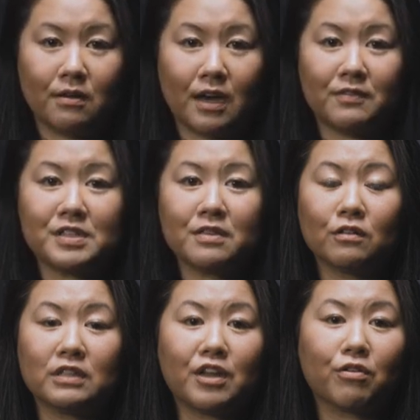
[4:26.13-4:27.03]
I've seen
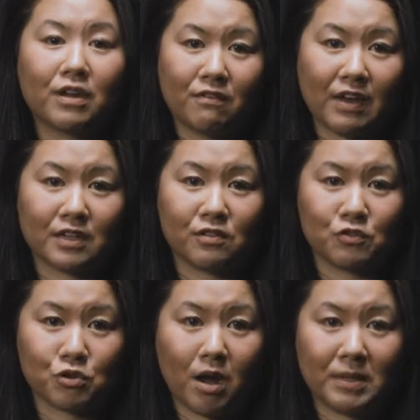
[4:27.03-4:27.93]
the lingering effects of
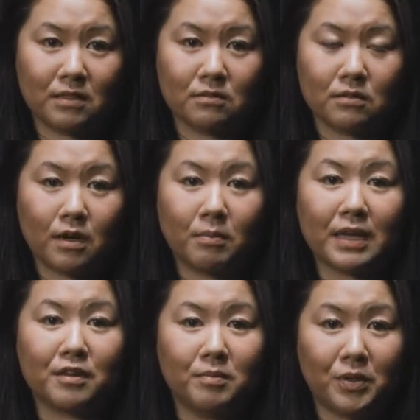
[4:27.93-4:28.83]
trauma on my
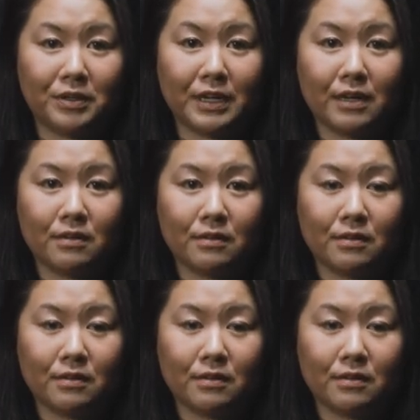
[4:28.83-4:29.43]
community,